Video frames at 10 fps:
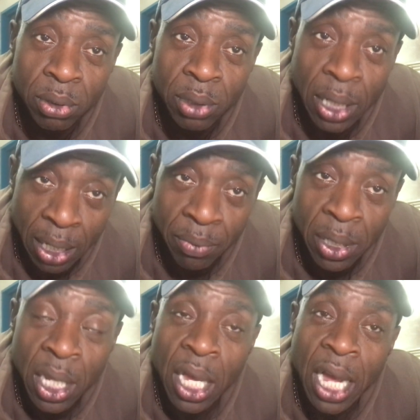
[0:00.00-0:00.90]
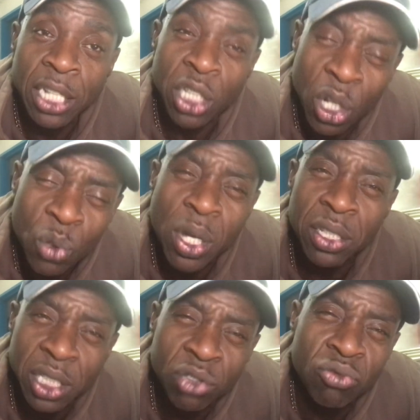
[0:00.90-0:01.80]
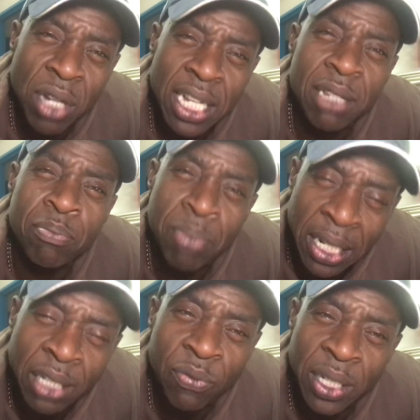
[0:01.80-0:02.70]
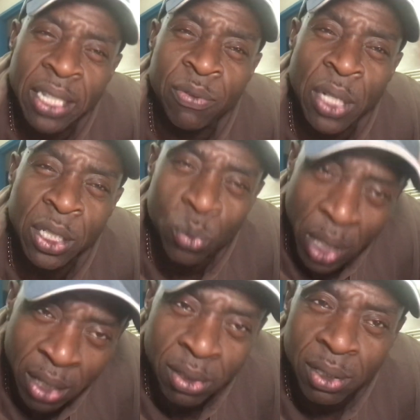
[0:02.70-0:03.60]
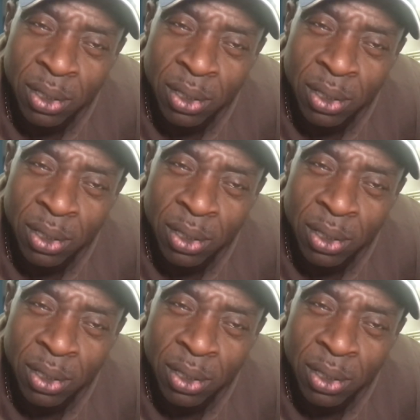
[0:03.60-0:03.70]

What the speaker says: Yeah, and you know who else is really benefiting as well?